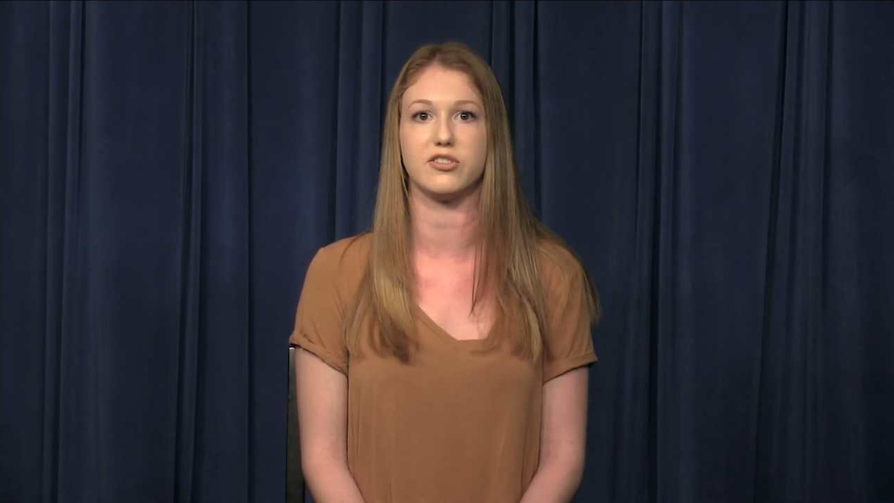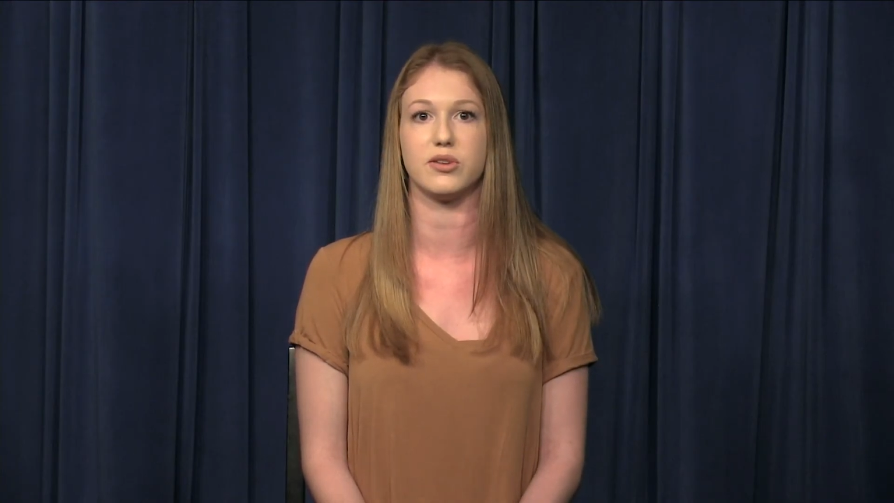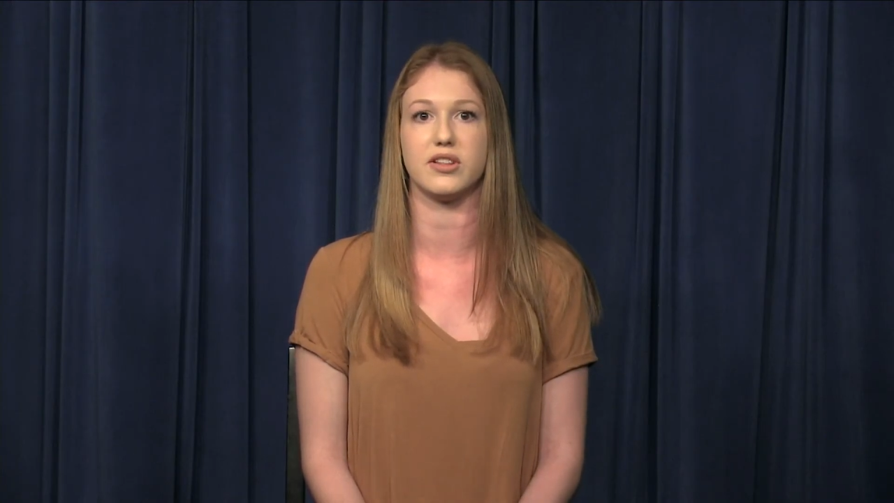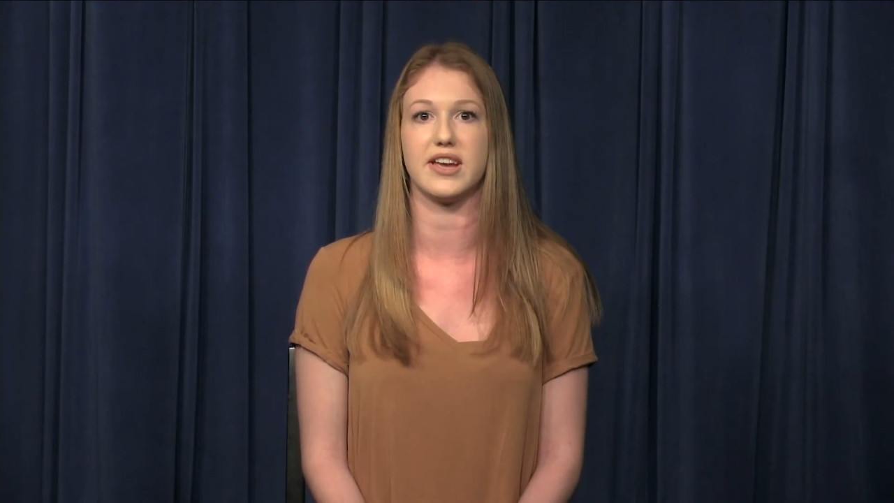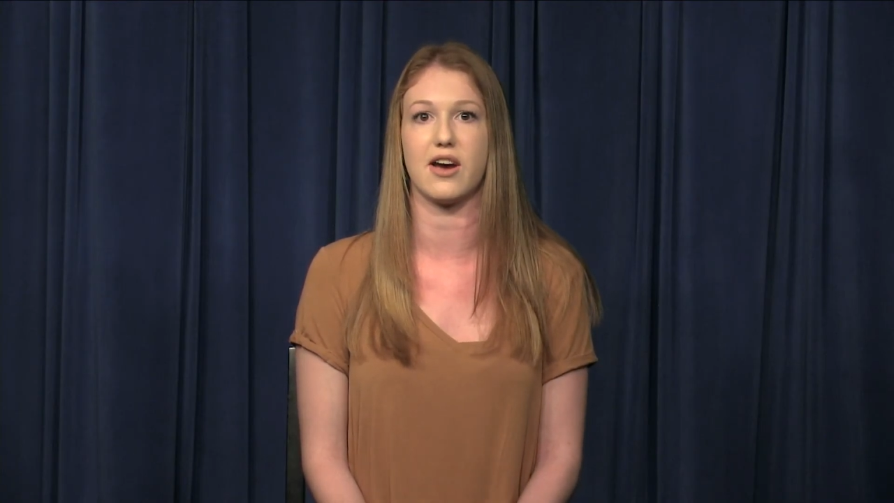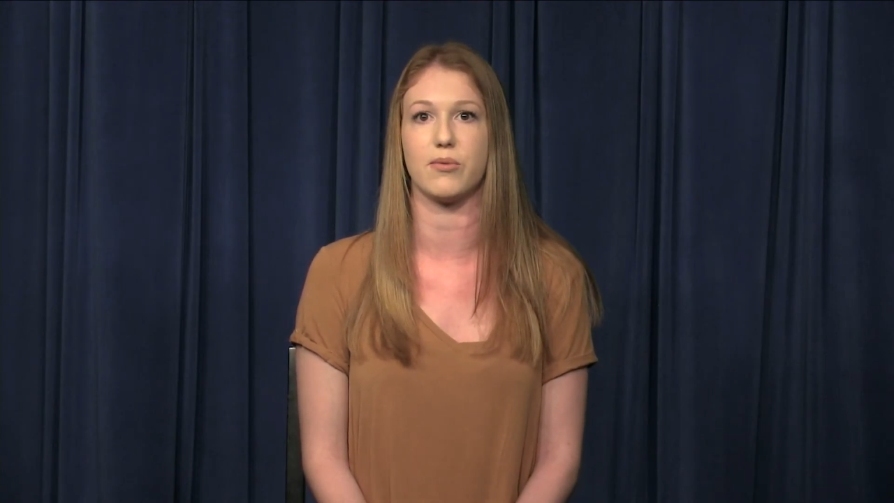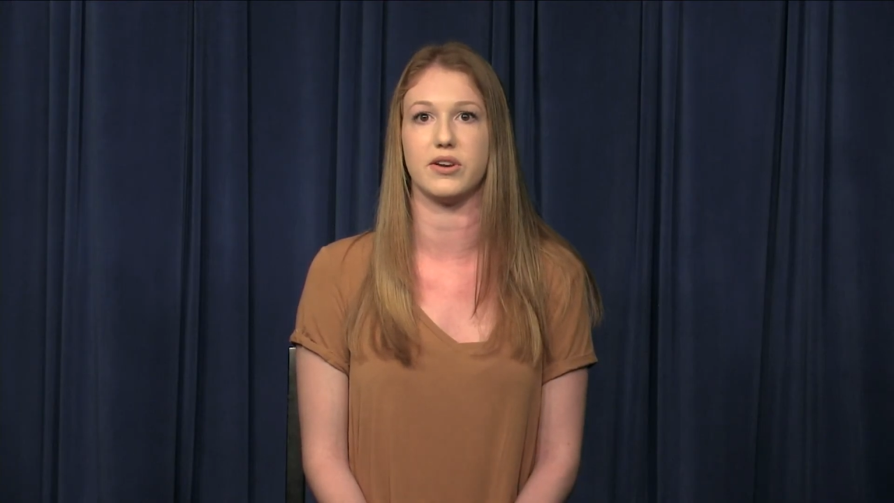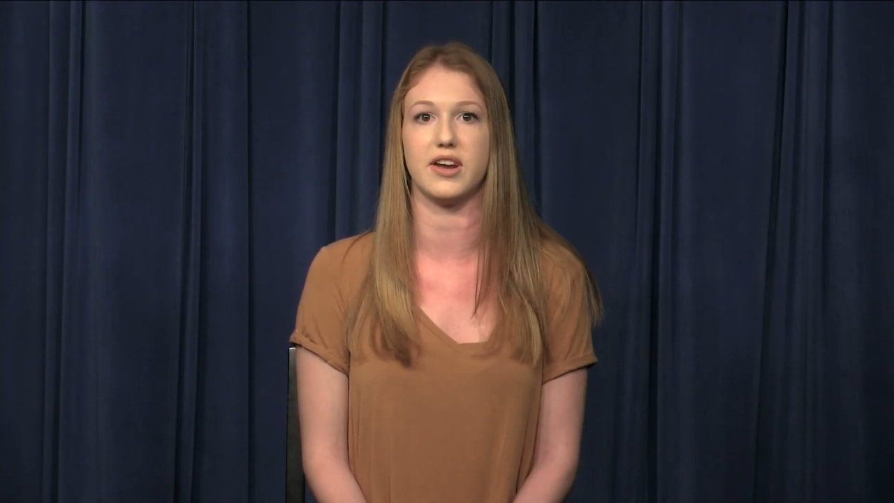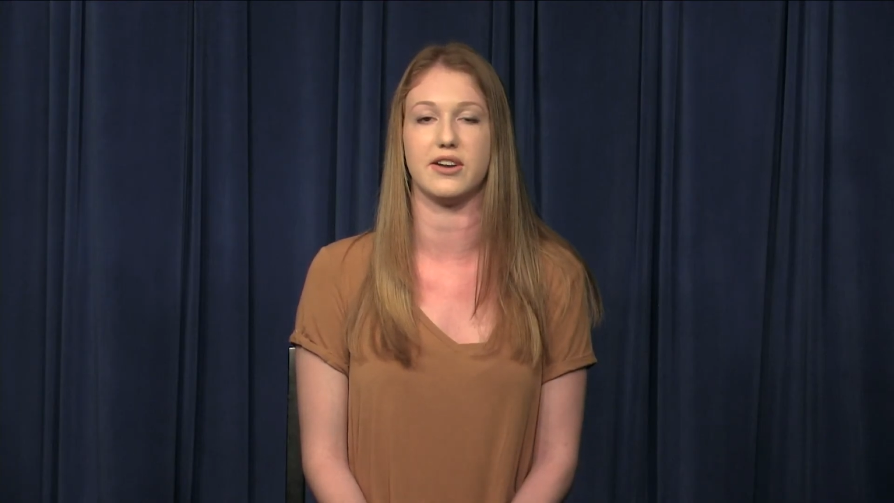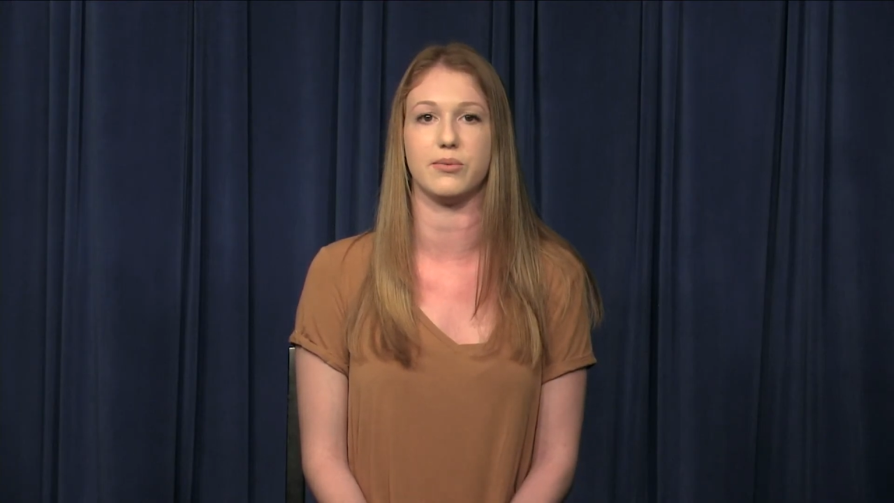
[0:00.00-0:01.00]
doing layout one
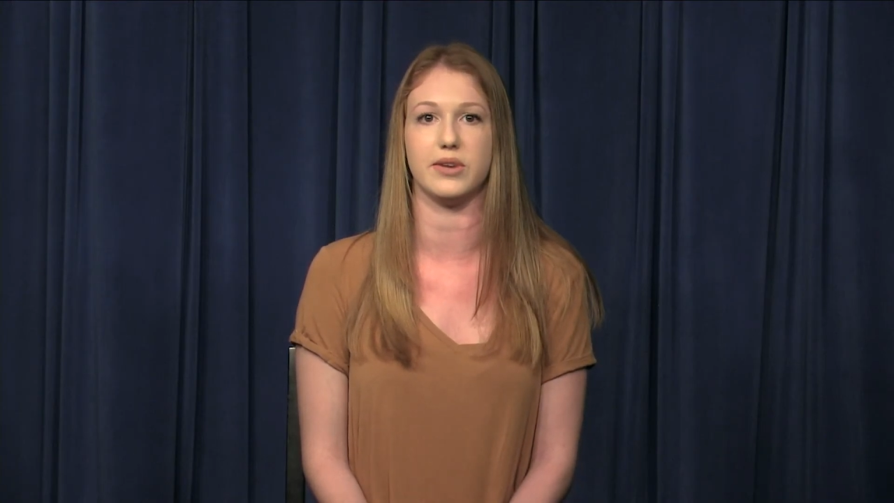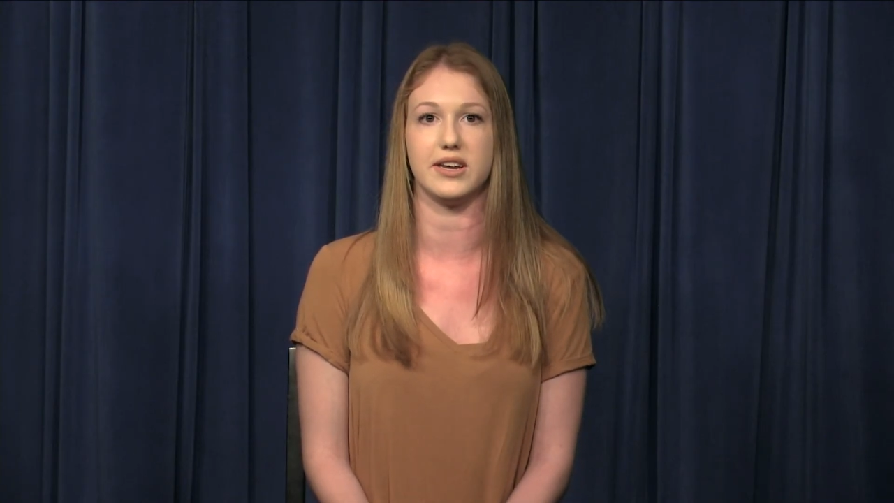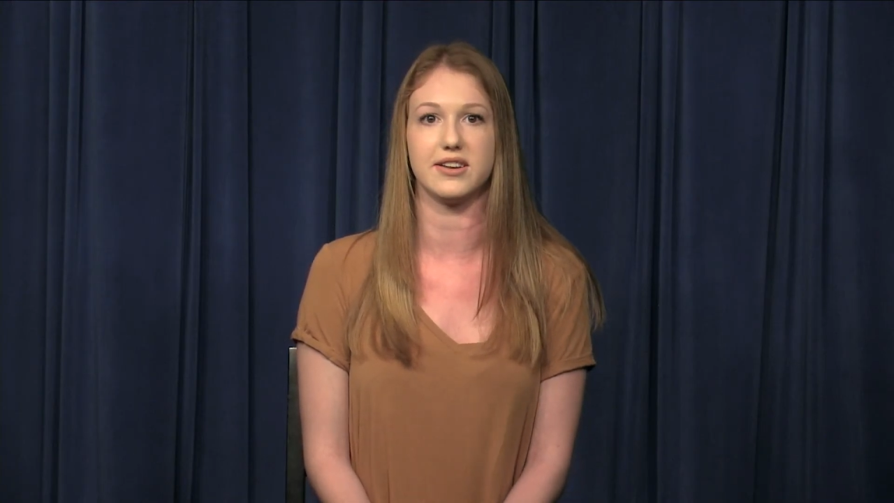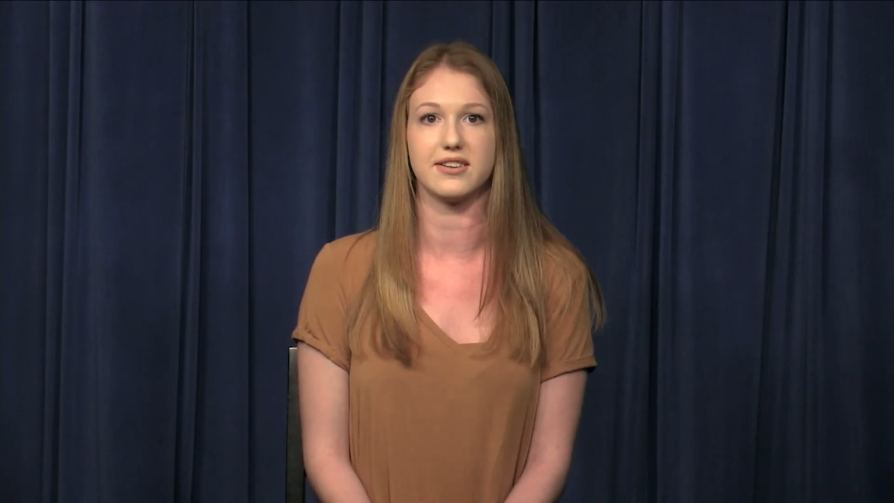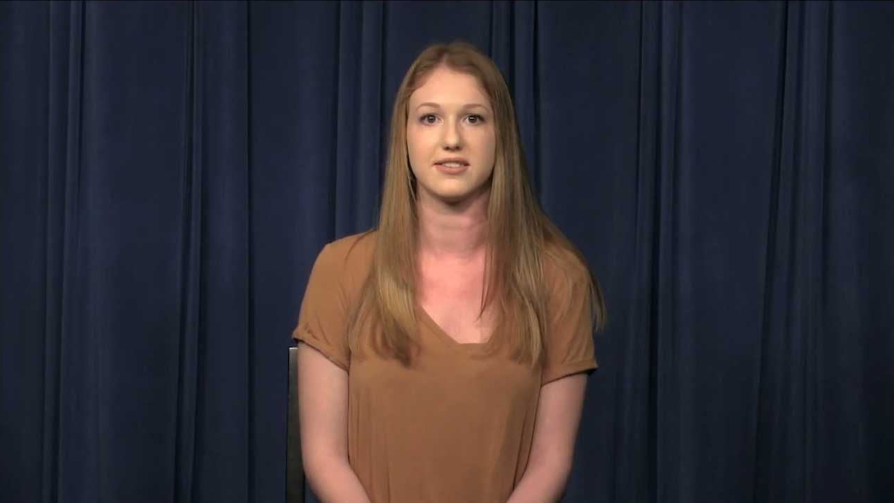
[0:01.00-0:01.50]
night a week.